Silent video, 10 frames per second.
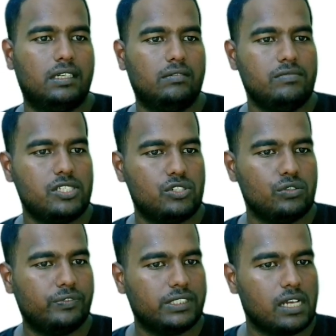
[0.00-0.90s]
Which two
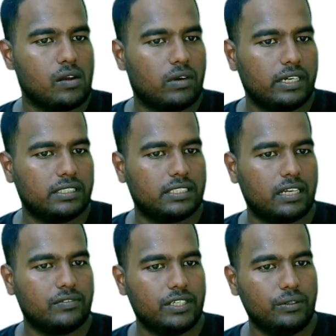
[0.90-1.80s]
physical quantities
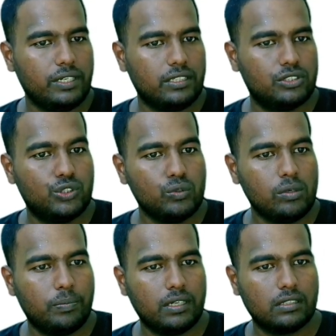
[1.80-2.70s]
have the unit
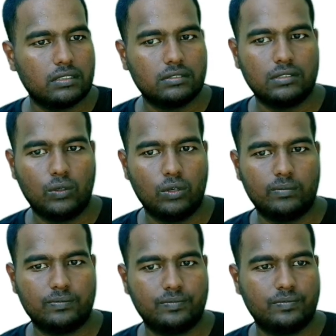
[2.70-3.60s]
joule per
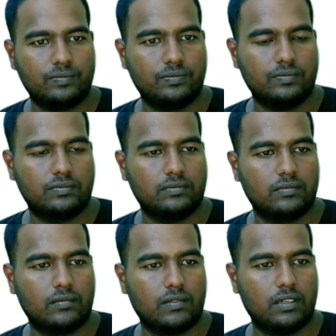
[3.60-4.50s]
coulomb?
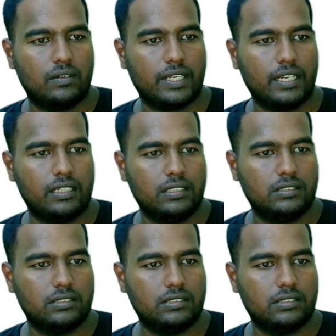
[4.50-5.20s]
Okay.